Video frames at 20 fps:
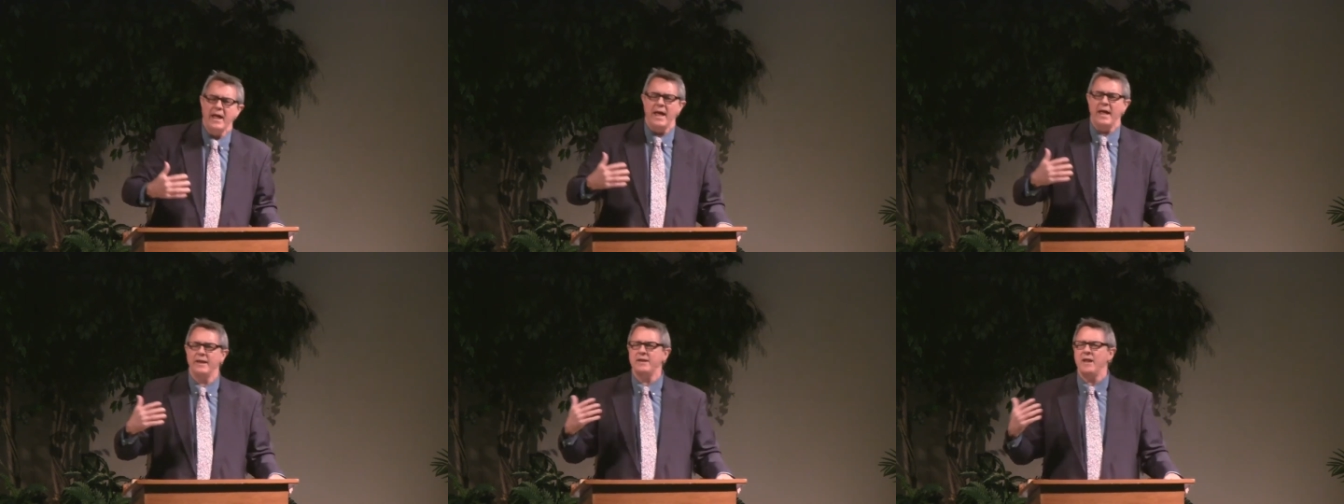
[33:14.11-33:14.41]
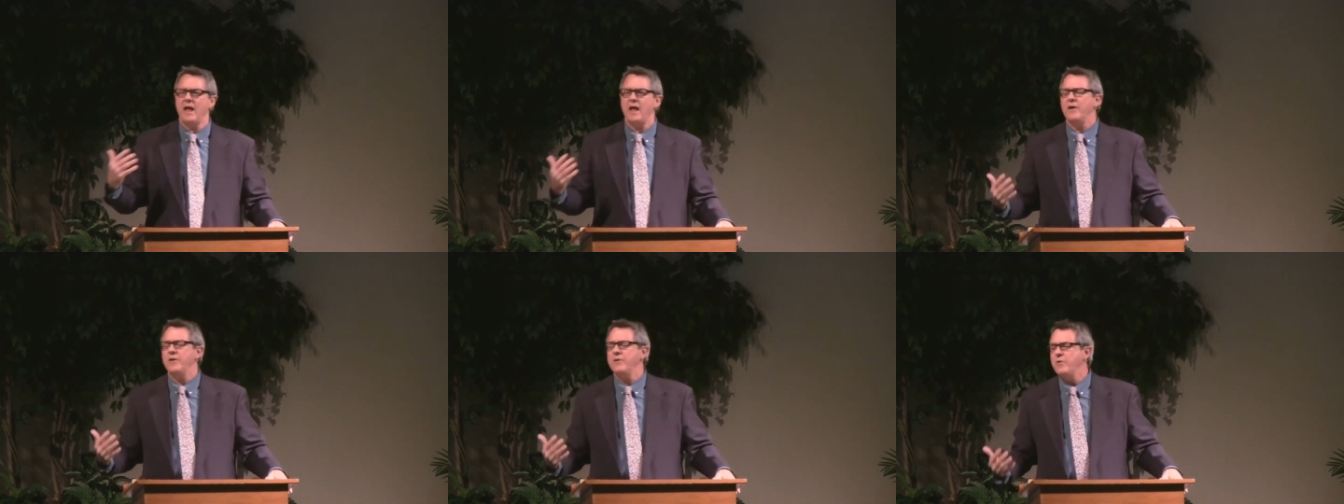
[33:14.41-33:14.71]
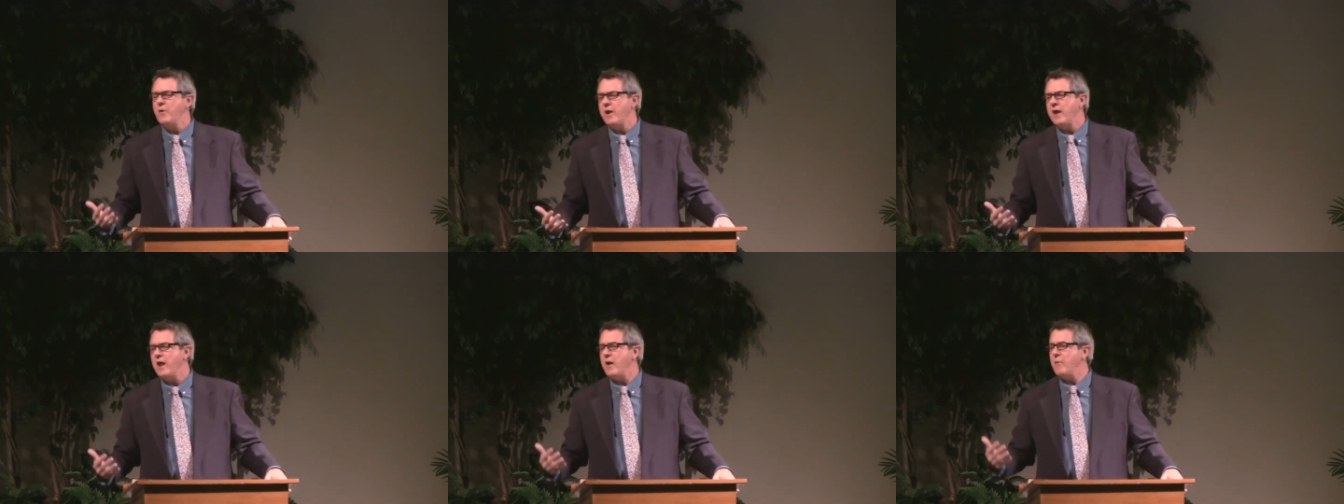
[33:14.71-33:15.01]
And not only
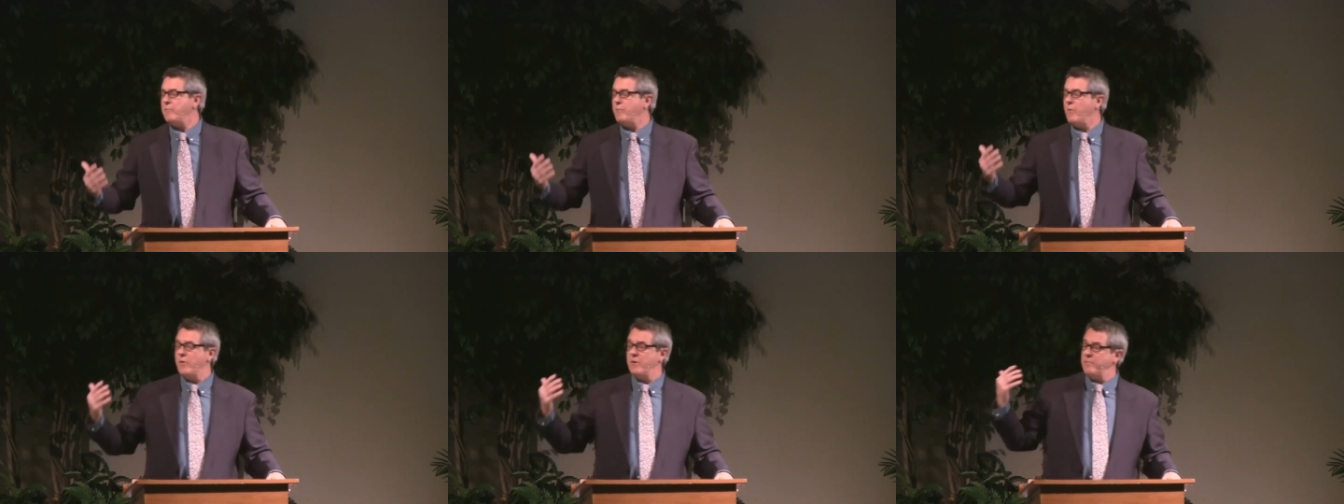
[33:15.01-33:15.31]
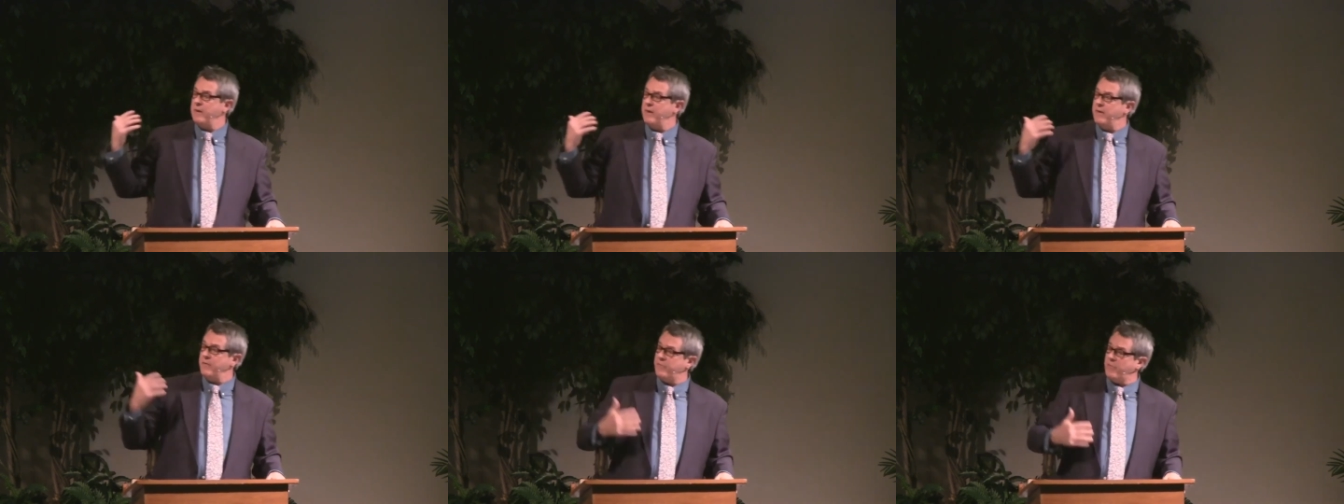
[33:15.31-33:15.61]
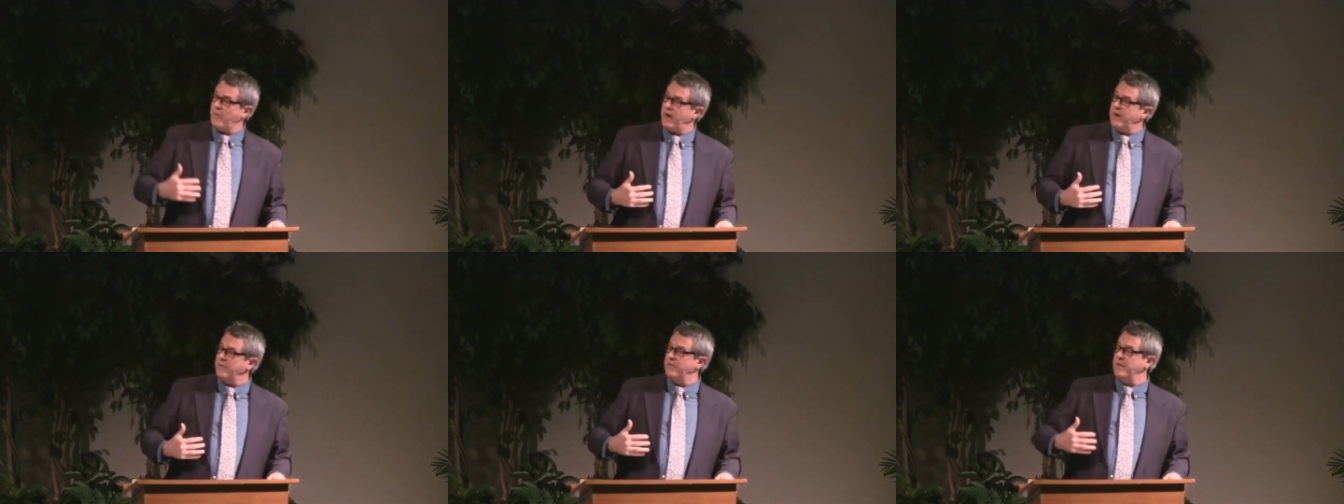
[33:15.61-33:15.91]
do I not want to be
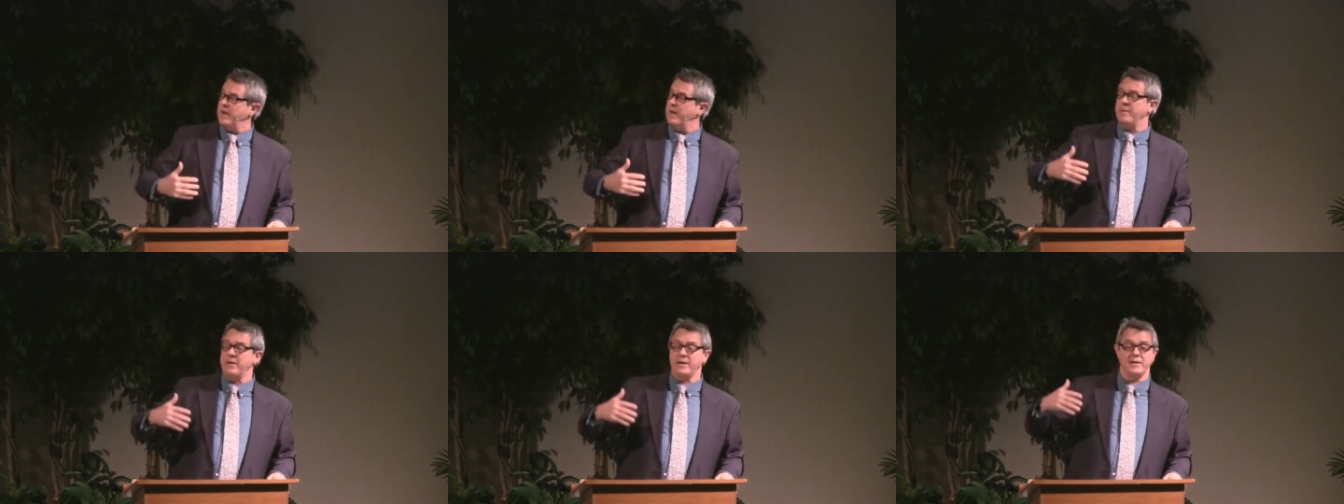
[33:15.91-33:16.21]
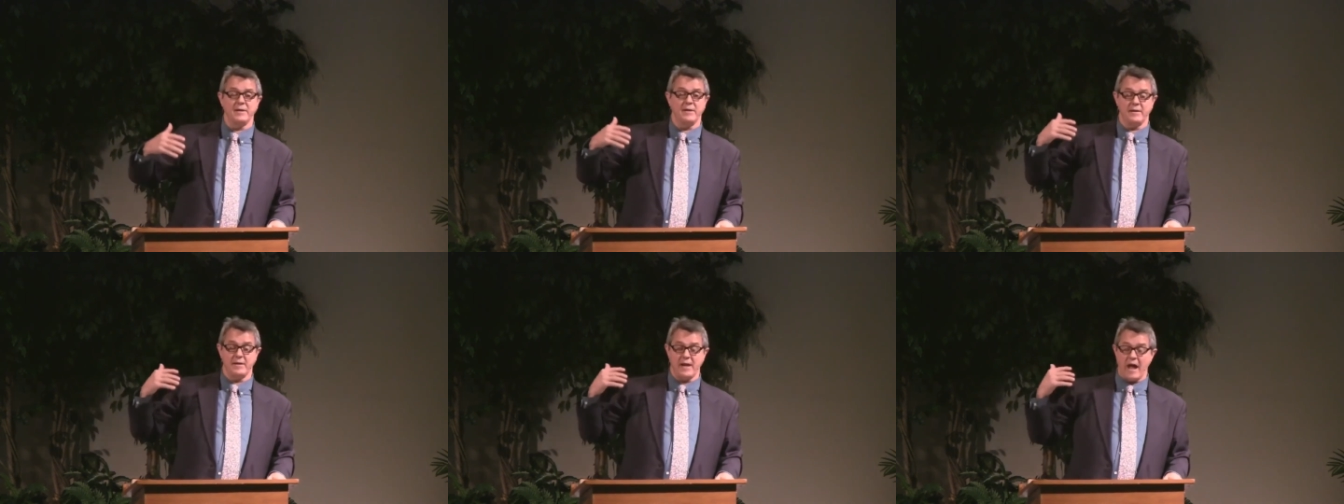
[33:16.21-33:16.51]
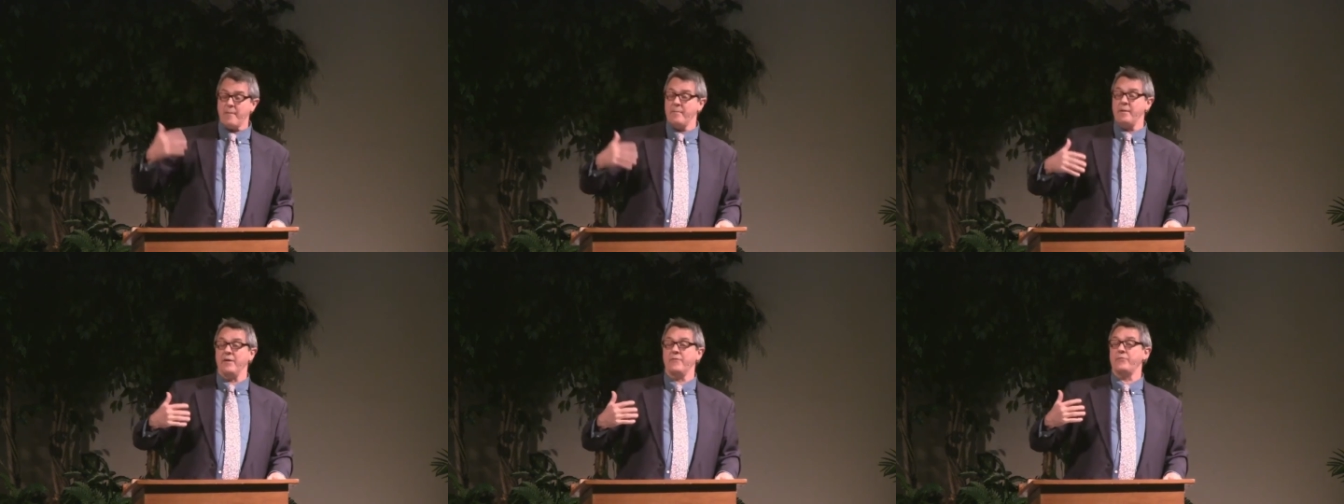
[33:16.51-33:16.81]
afraid of them and
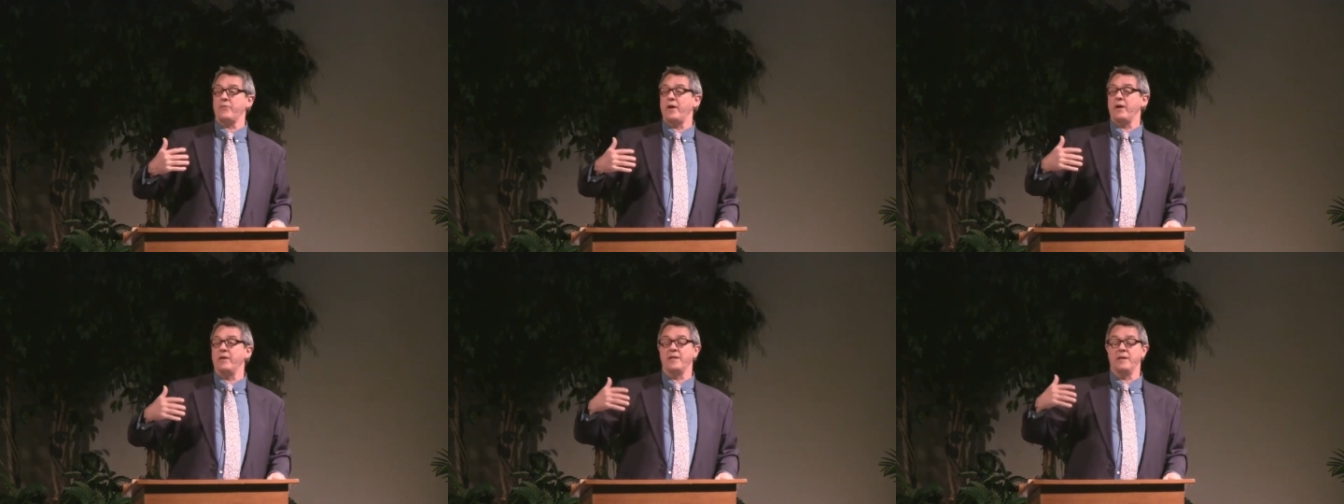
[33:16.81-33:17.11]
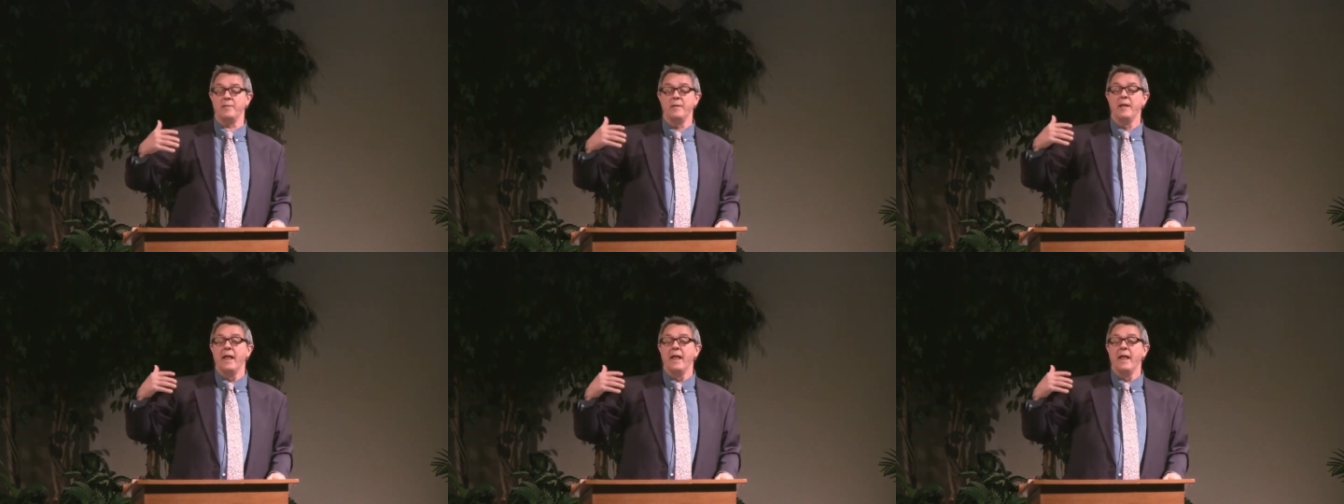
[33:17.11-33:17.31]
not be afraid of them